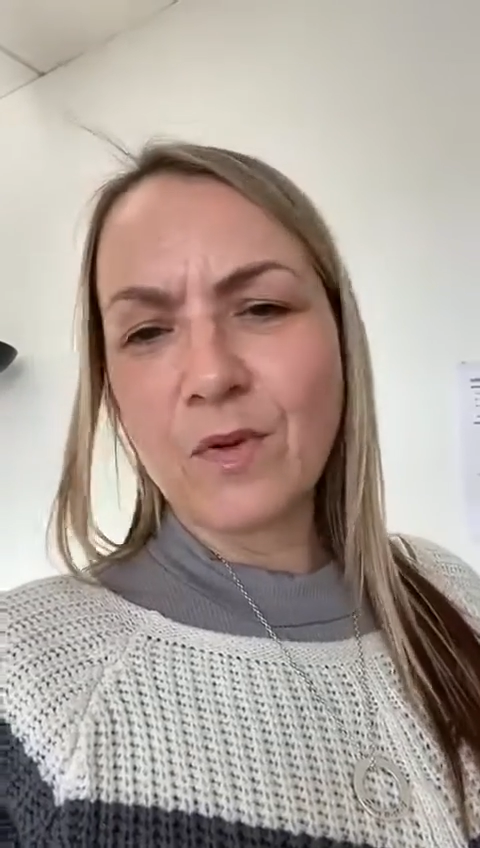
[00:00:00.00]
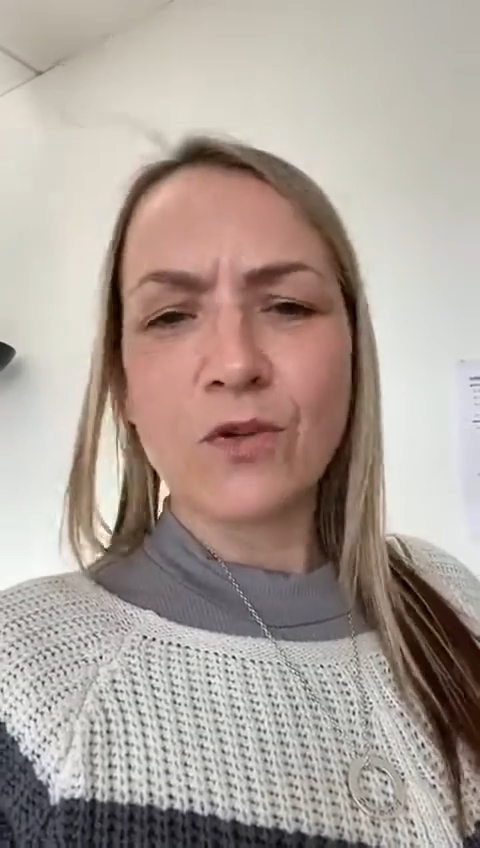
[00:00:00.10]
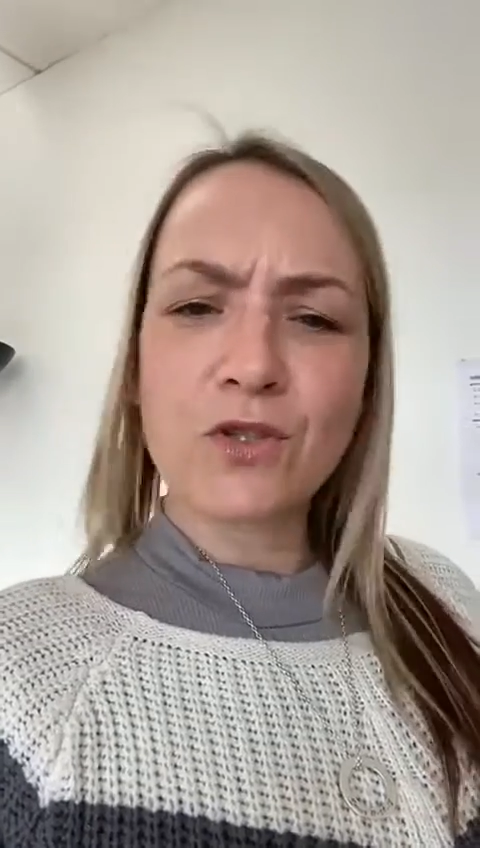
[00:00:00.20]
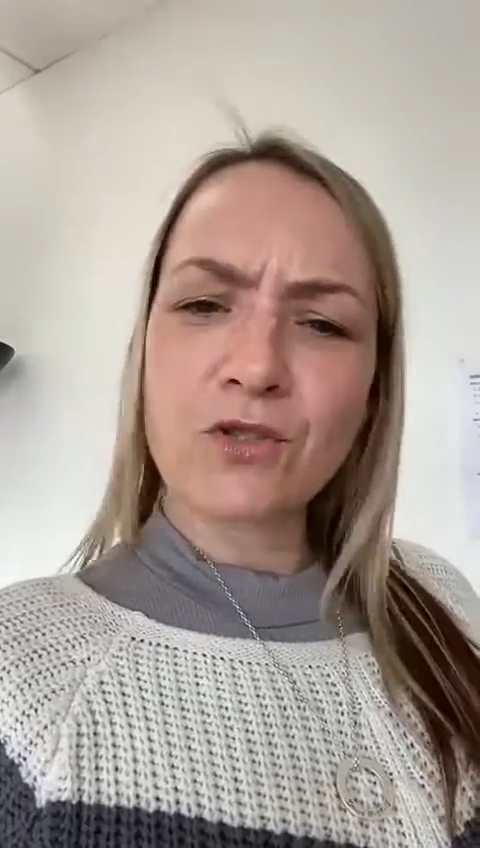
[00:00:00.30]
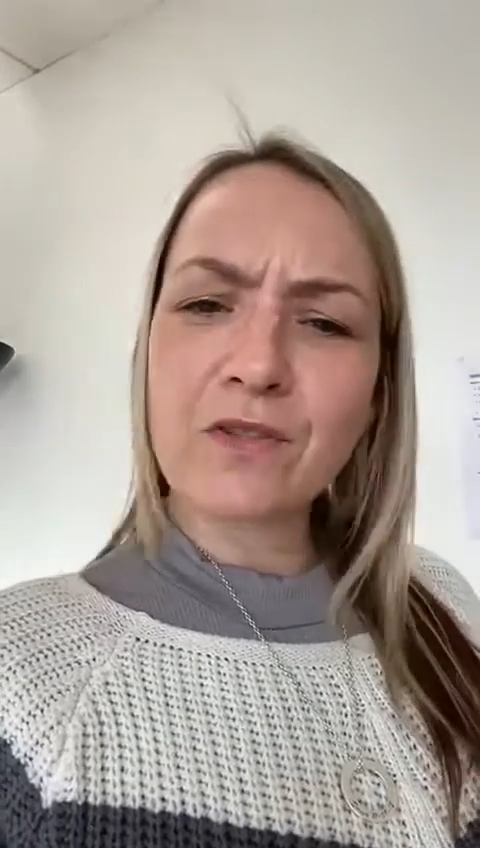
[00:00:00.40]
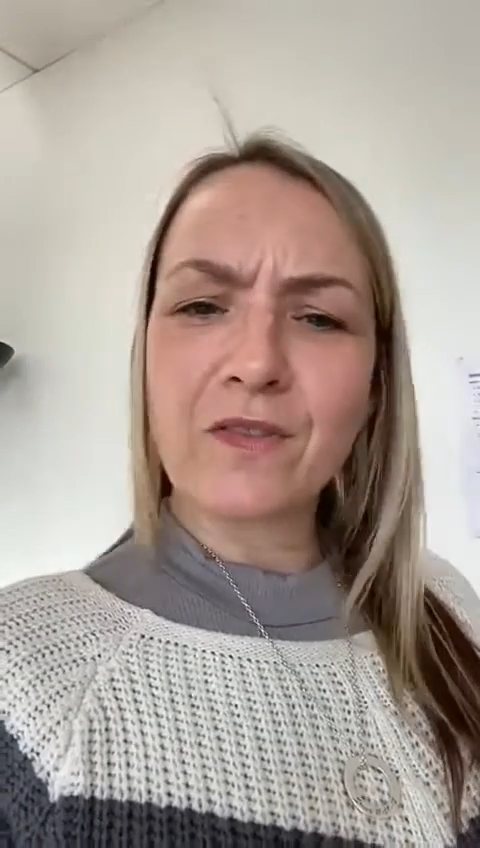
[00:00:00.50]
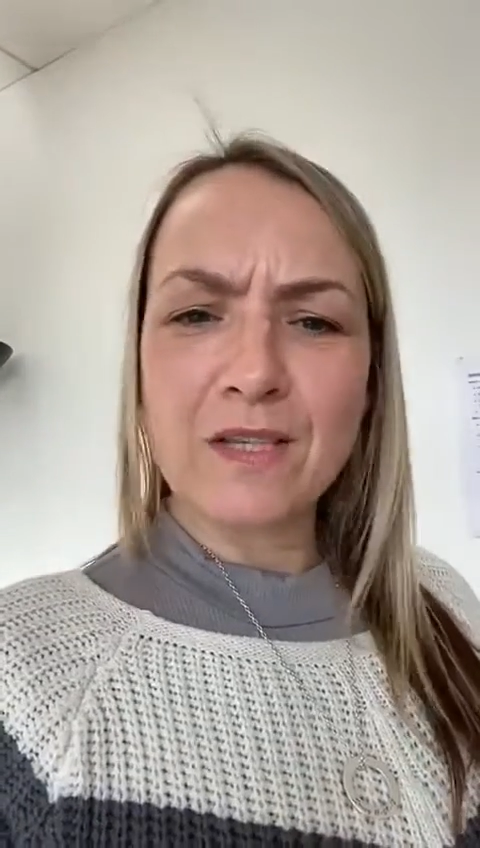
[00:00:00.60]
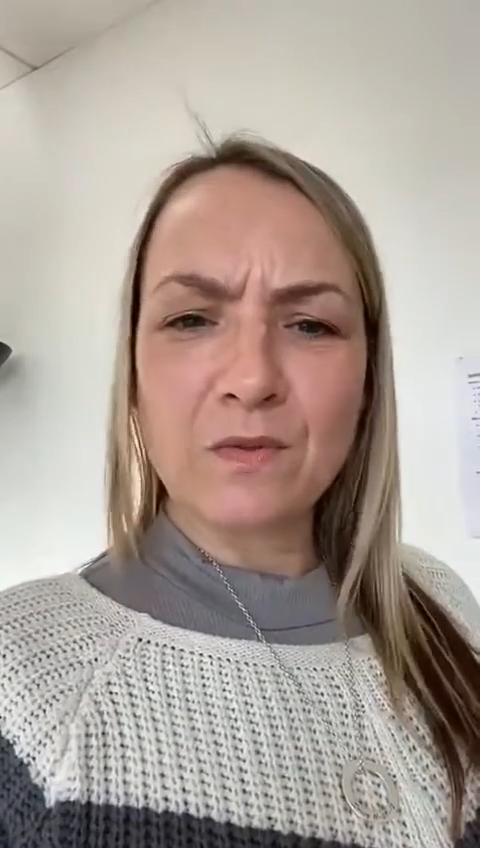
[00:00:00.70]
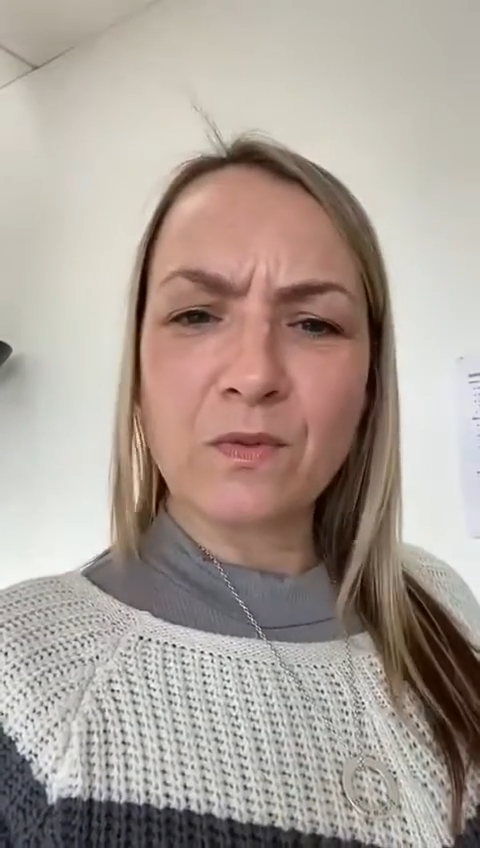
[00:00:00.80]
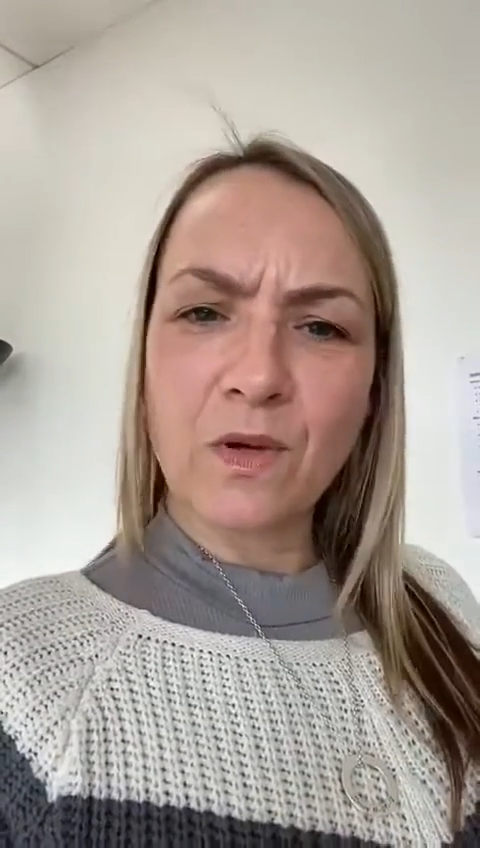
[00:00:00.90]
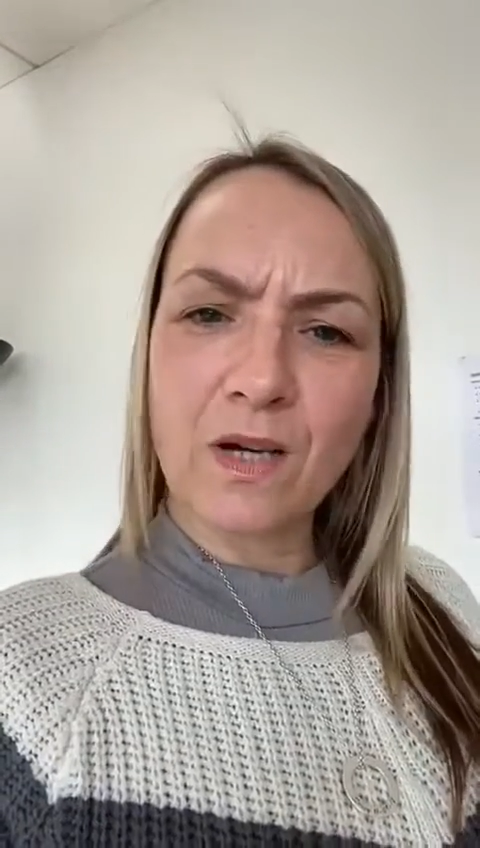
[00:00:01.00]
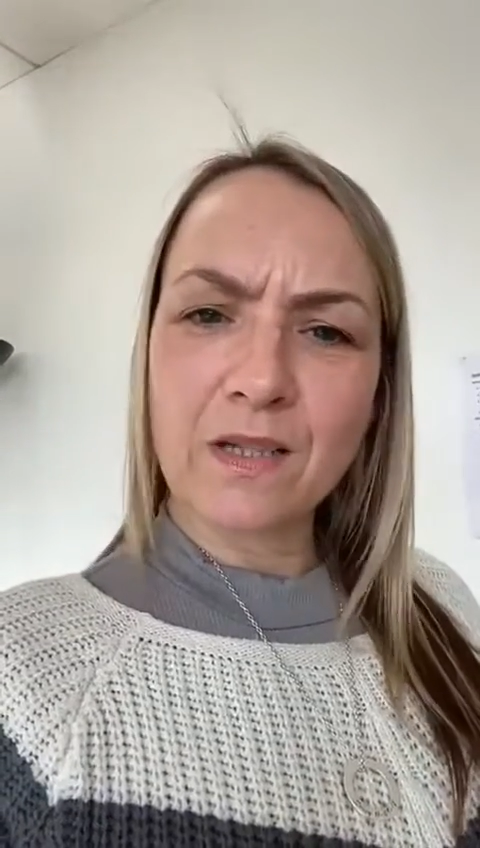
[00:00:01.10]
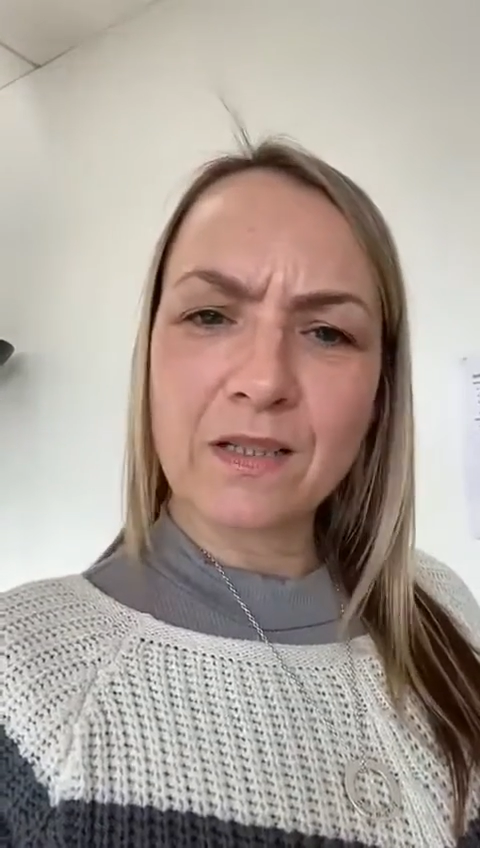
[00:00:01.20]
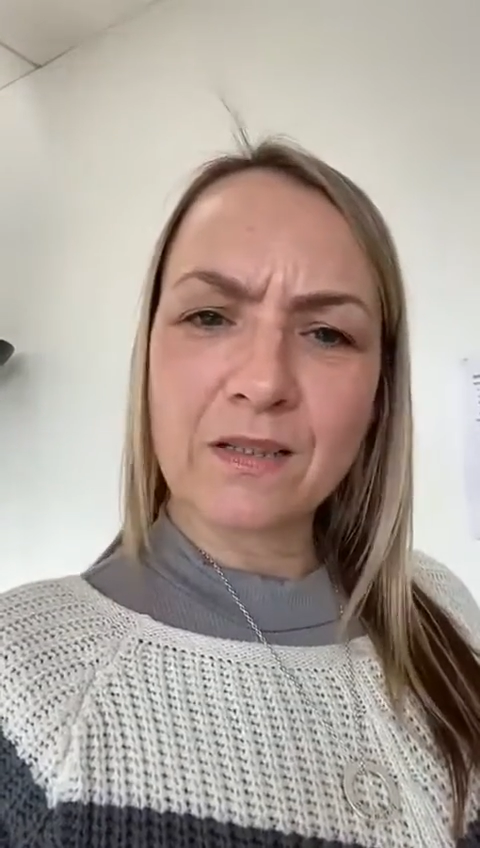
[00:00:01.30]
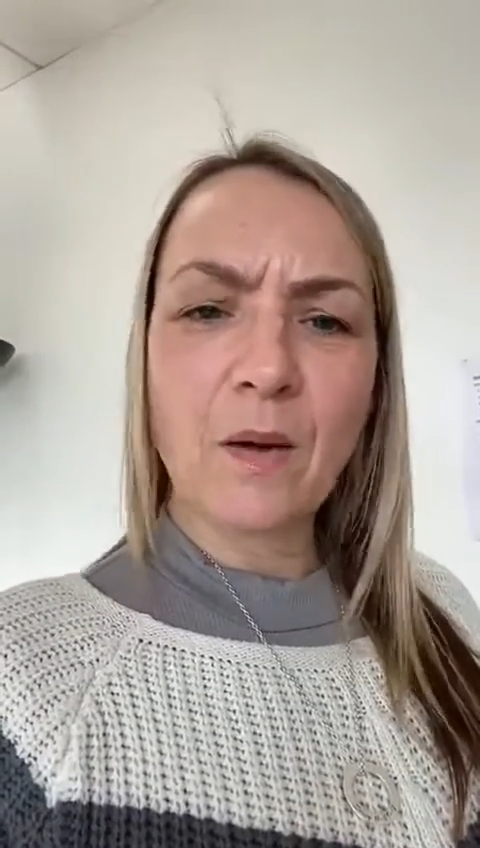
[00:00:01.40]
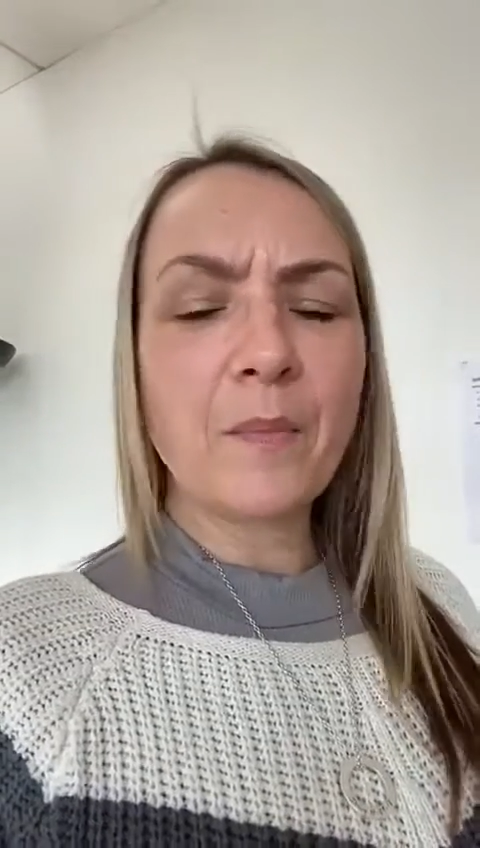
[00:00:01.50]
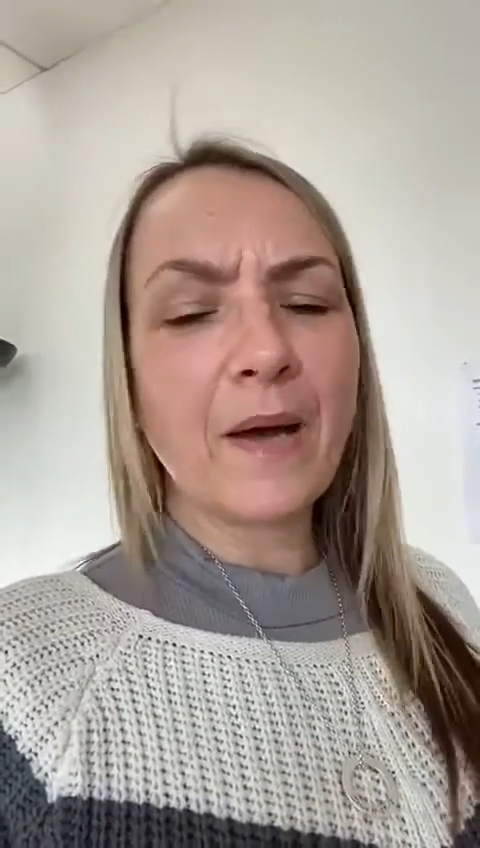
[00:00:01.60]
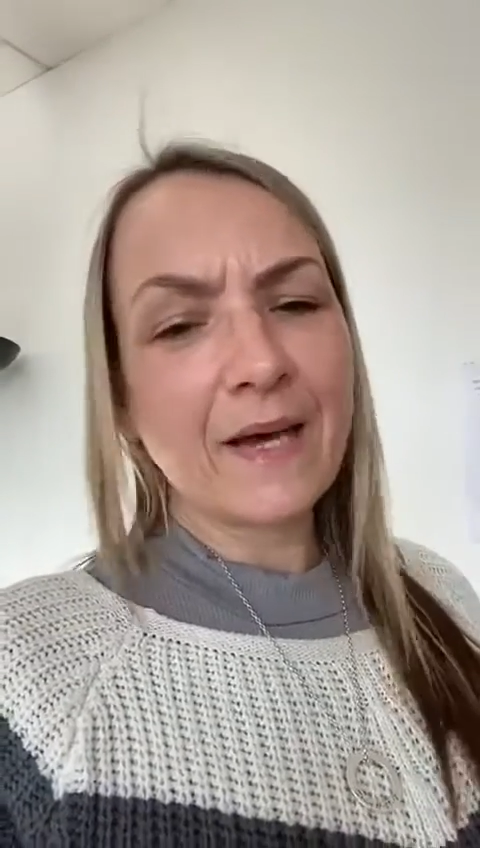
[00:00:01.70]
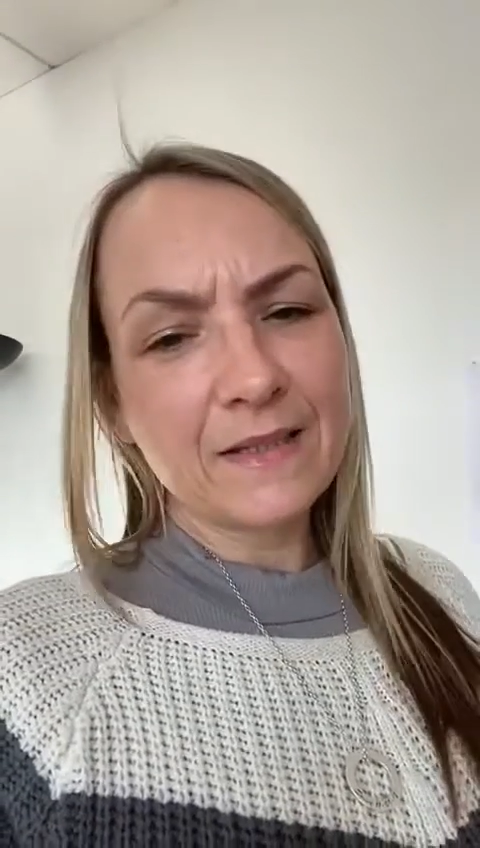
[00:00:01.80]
not sure if this would work and come back